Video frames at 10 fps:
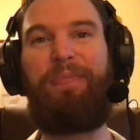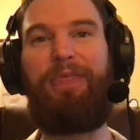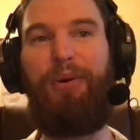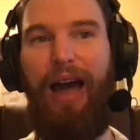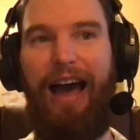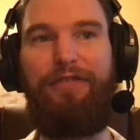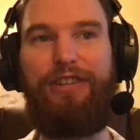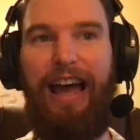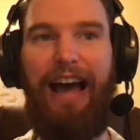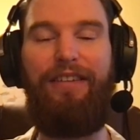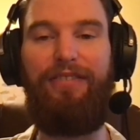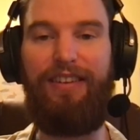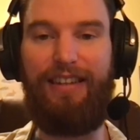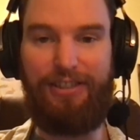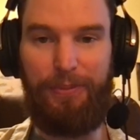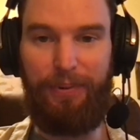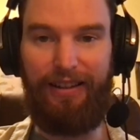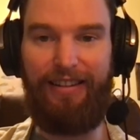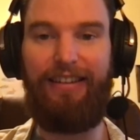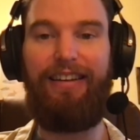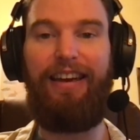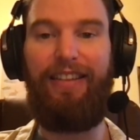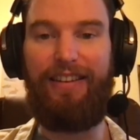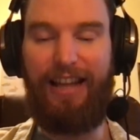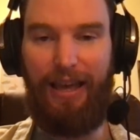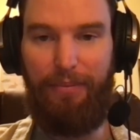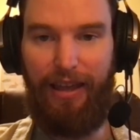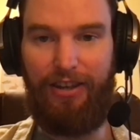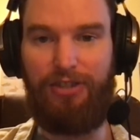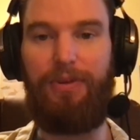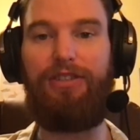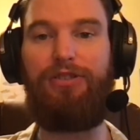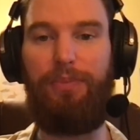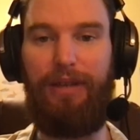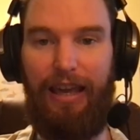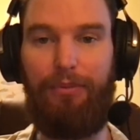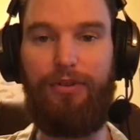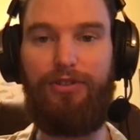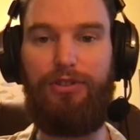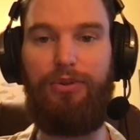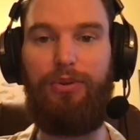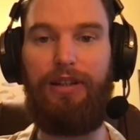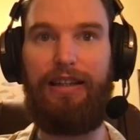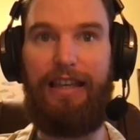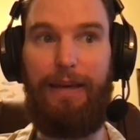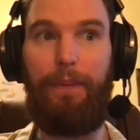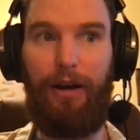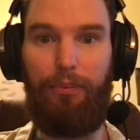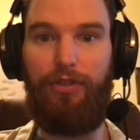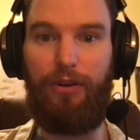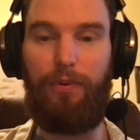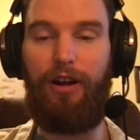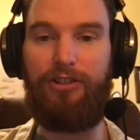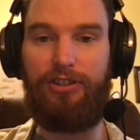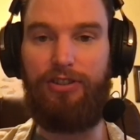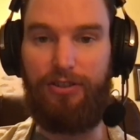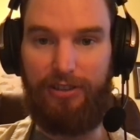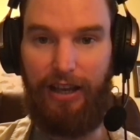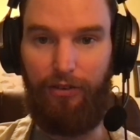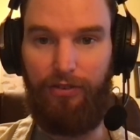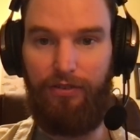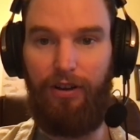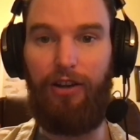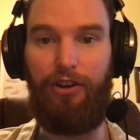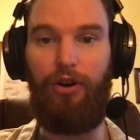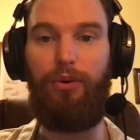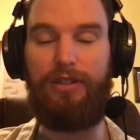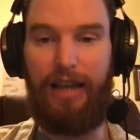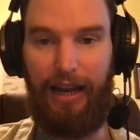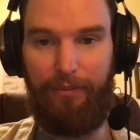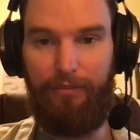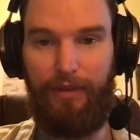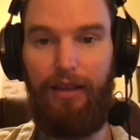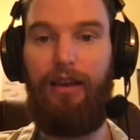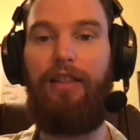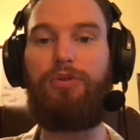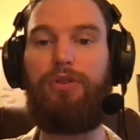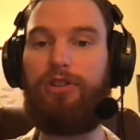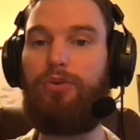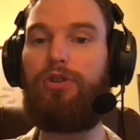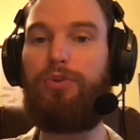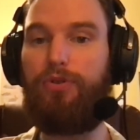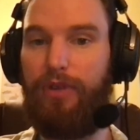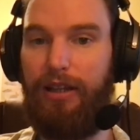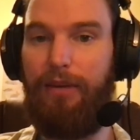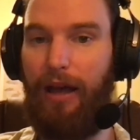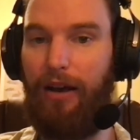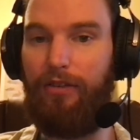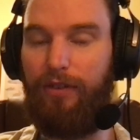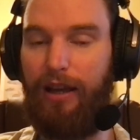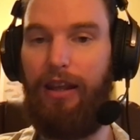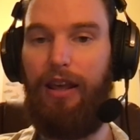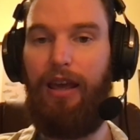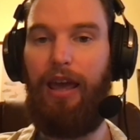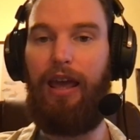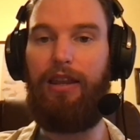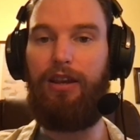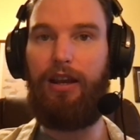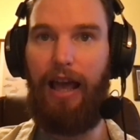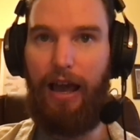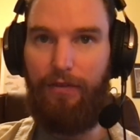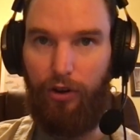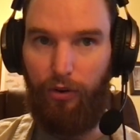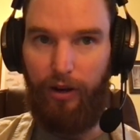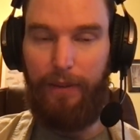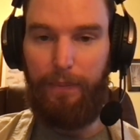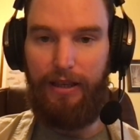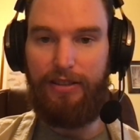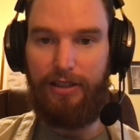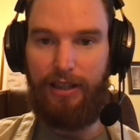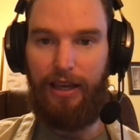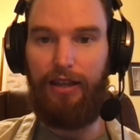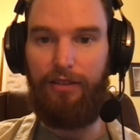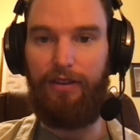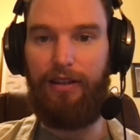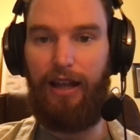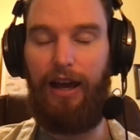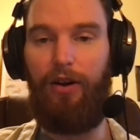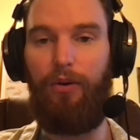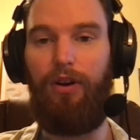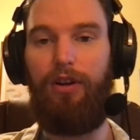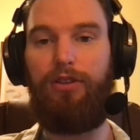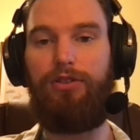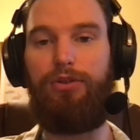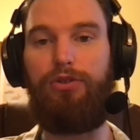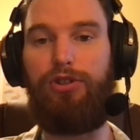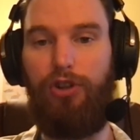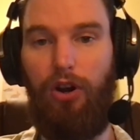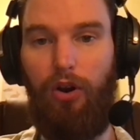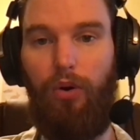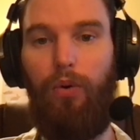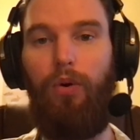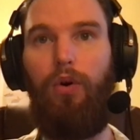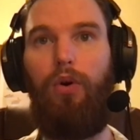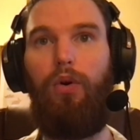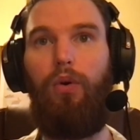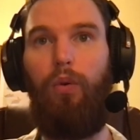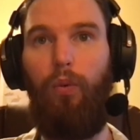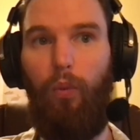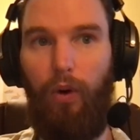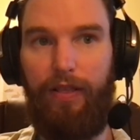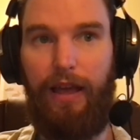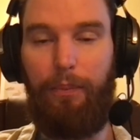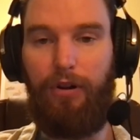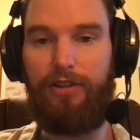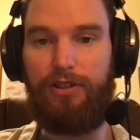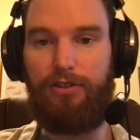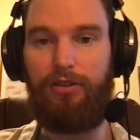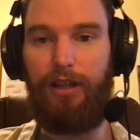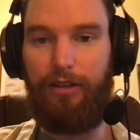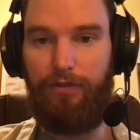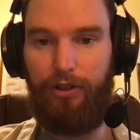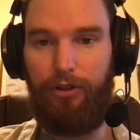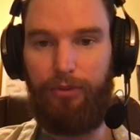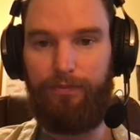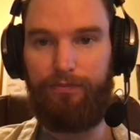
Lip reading: you have to have the discipline and the time management to be able to keep up with your projects yourself on your own time. And that's what this course was really about, right? And you're going to have a great piece at the end of it now to show what that process looked like for you.